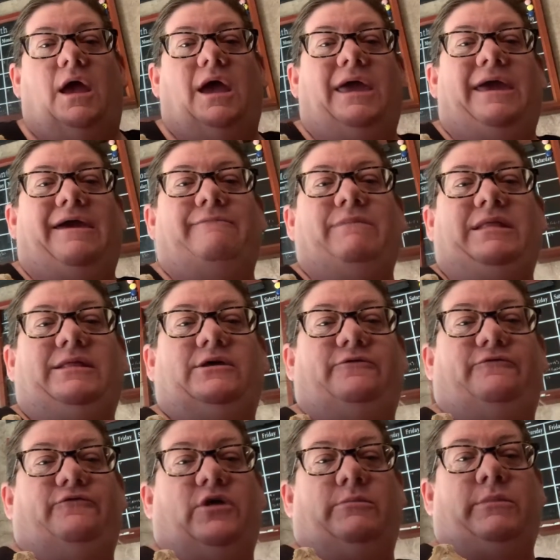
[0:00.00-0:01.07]
I have my little
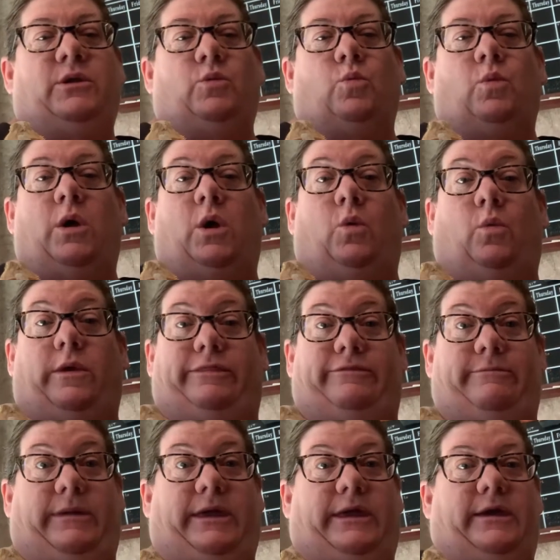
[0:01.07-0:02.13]
friend Monroe
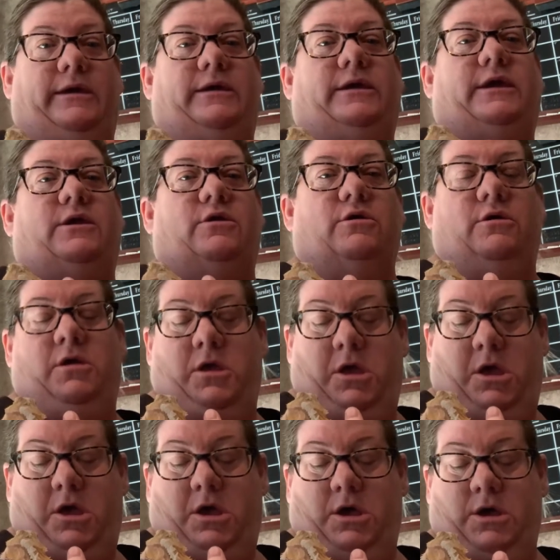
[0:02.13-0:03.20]
with me here.
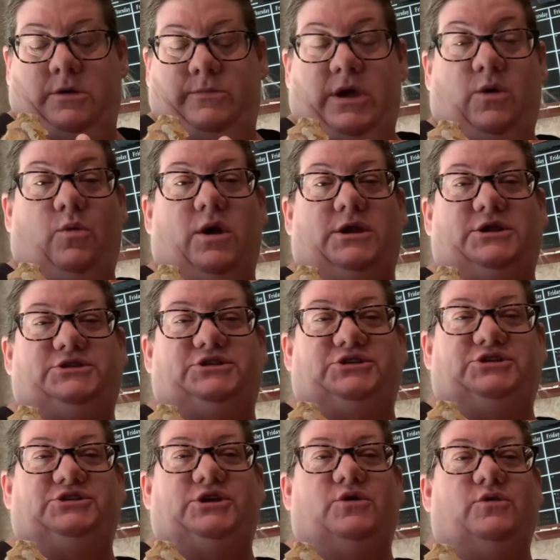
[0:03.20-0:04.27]
Um, I wanted to
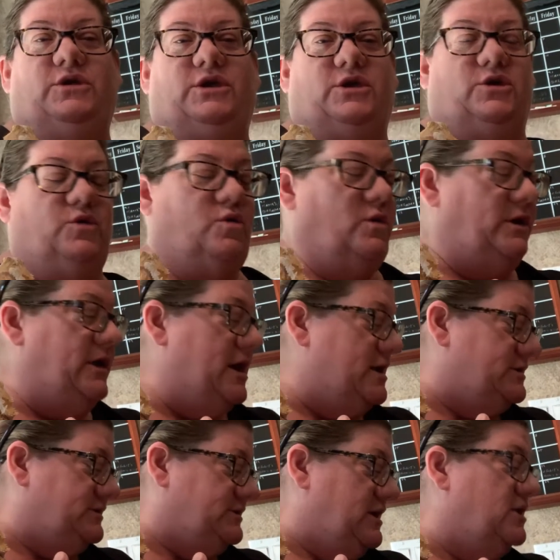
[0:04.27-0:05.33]
show you,
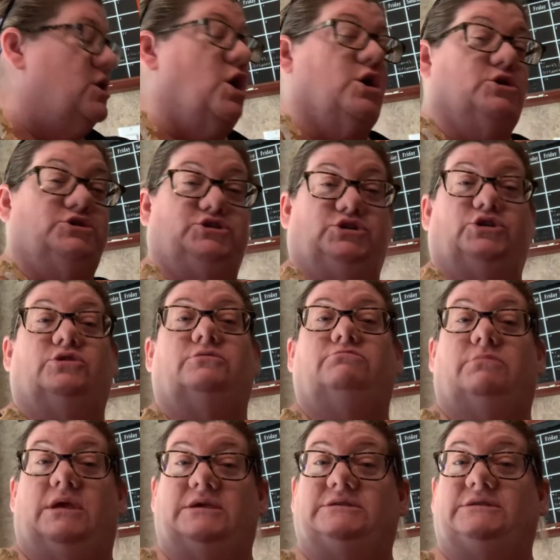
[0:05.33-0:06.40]
yes, an archer
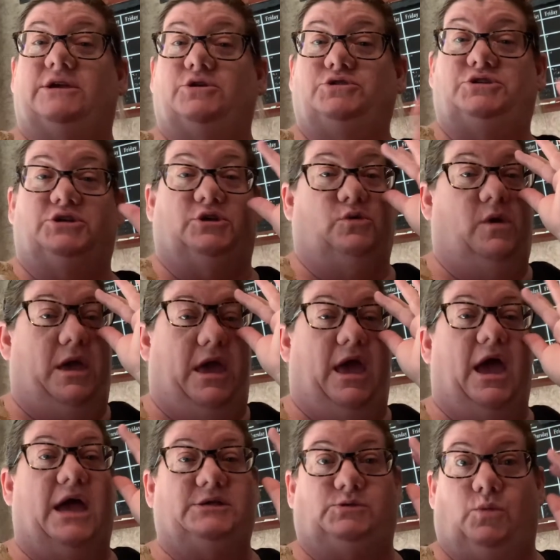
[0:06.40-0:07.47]
is here too,
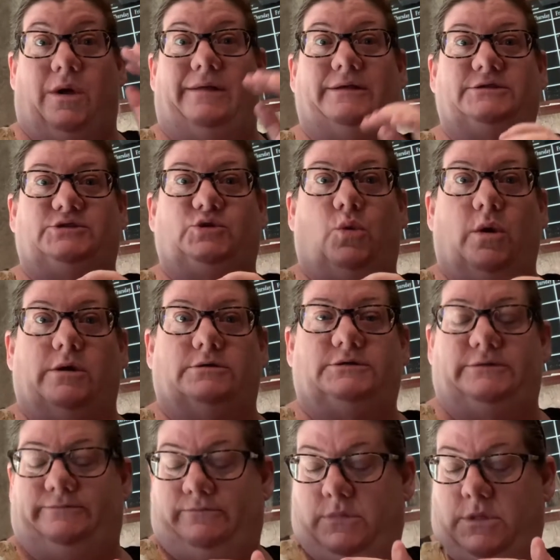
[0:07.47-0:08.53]
as well as squirt.